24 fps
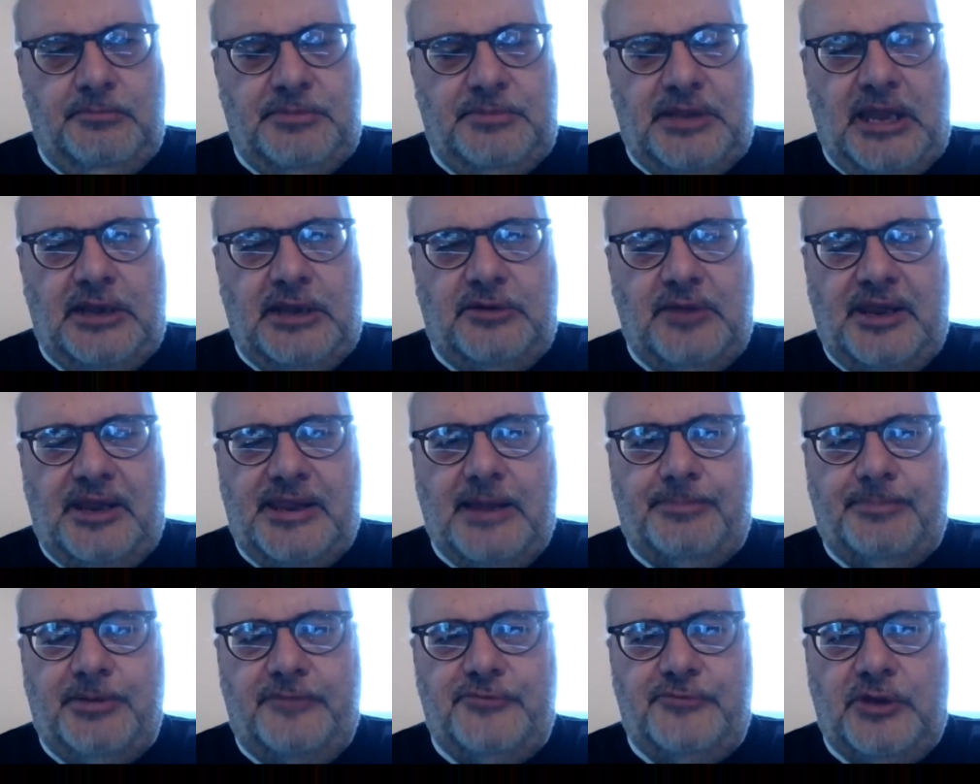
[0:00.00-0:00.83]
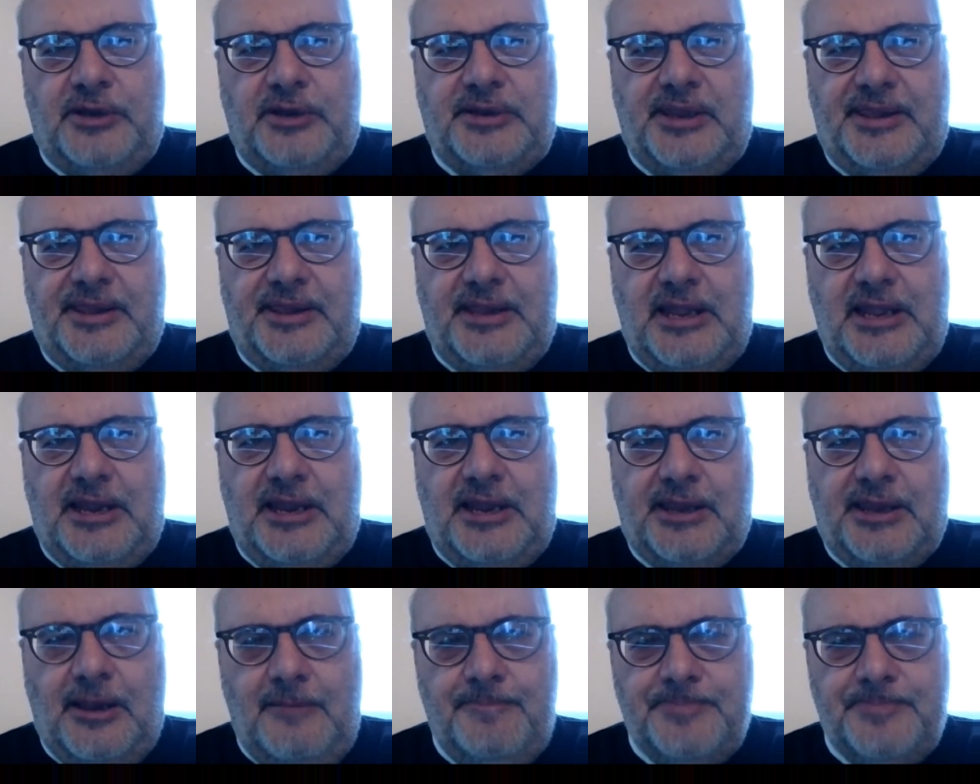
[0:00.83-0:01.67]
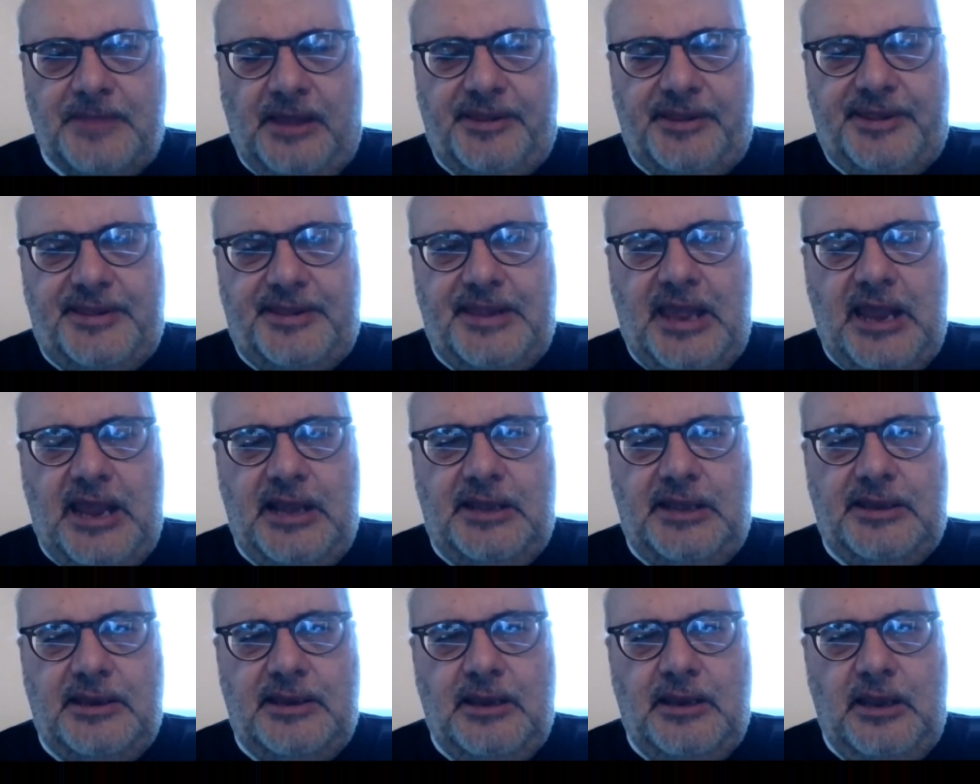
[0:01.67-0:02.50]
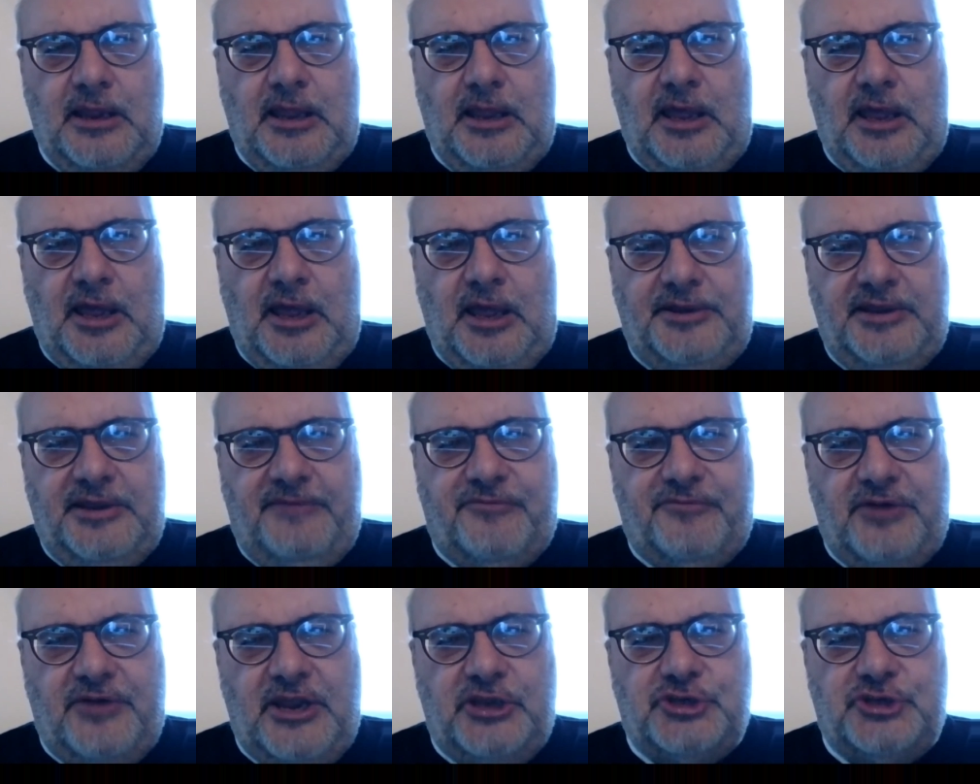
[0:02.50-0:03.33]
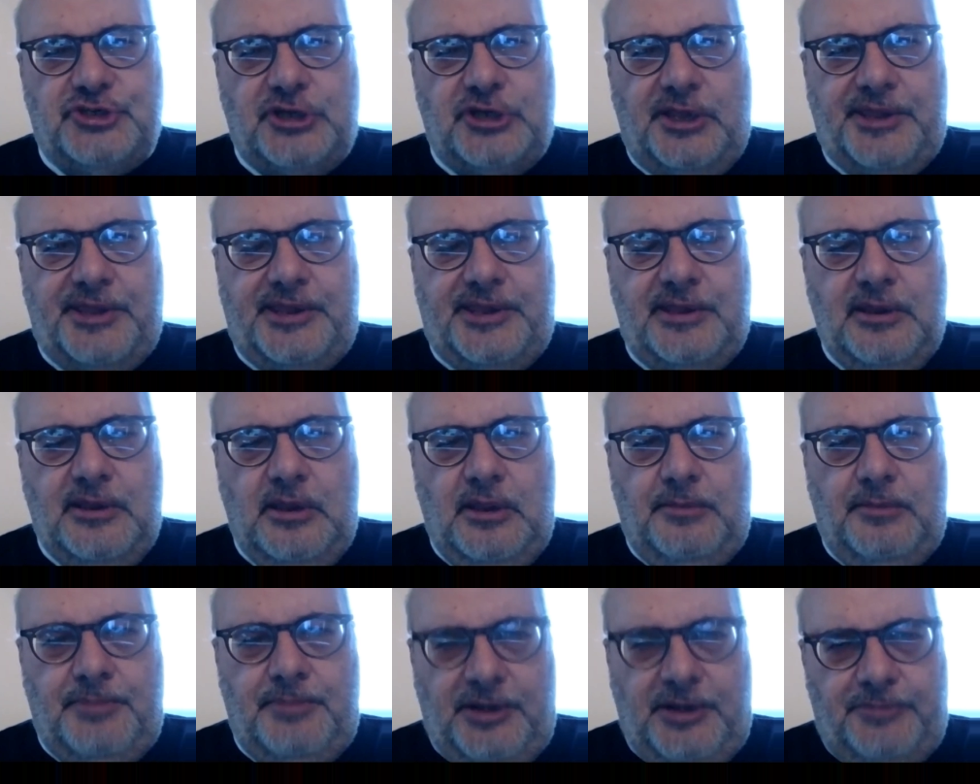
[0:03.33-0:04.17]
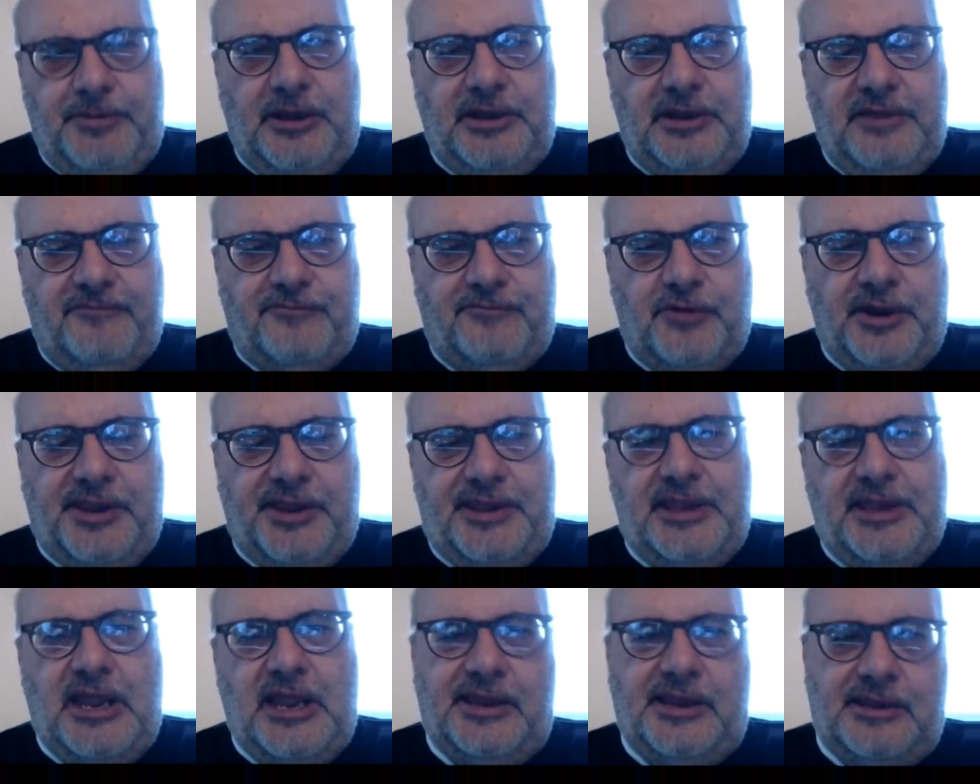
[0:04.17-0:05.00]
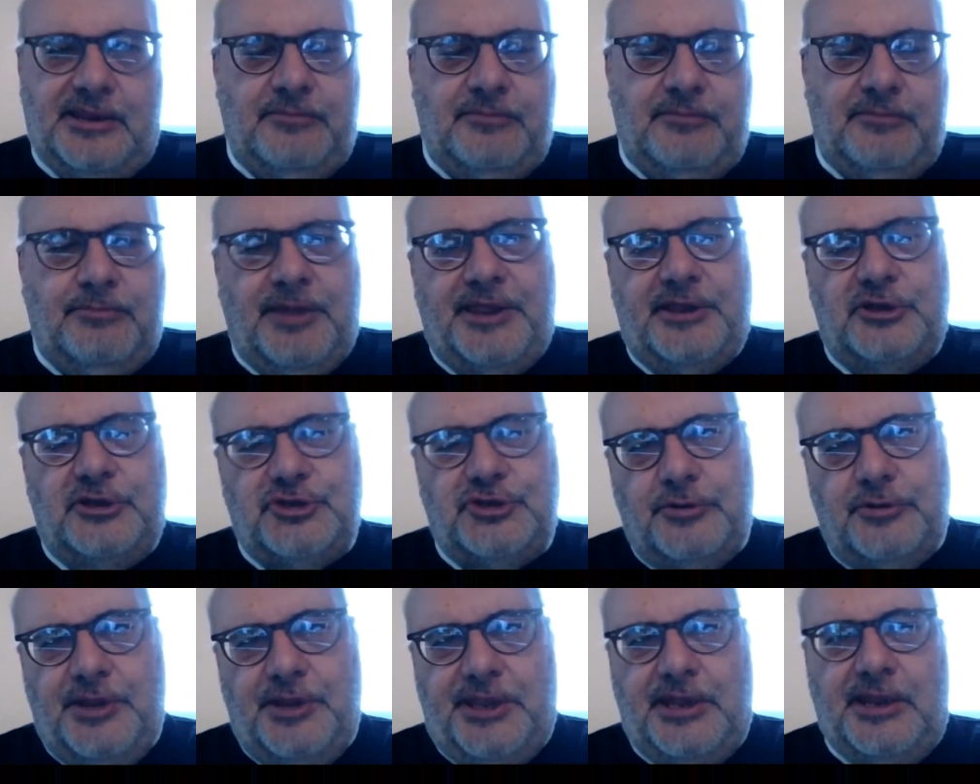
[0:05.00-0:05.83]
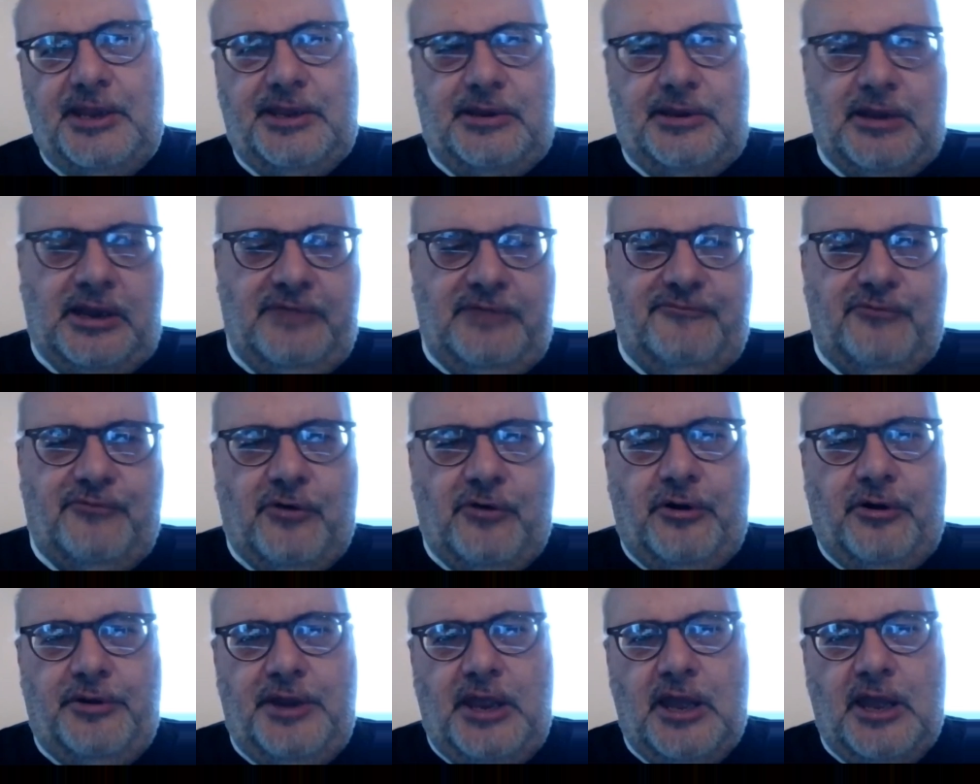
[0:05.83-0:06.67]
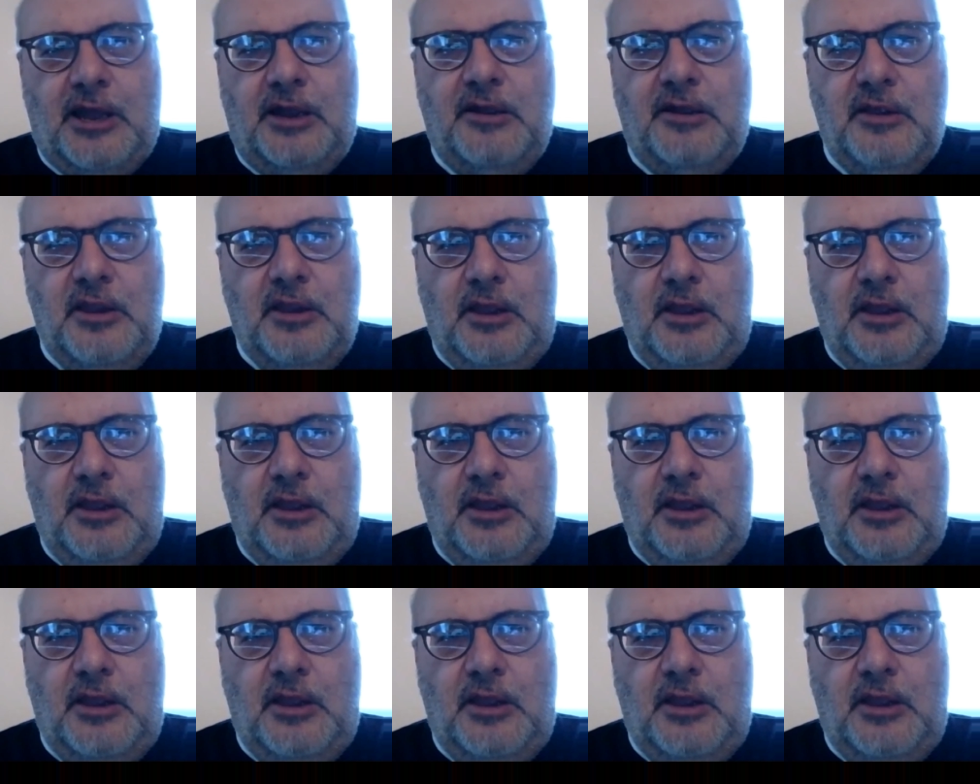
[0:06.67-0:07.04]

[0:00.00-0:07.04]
take the example of the United States, state differentials between different states, Massachusetts, California,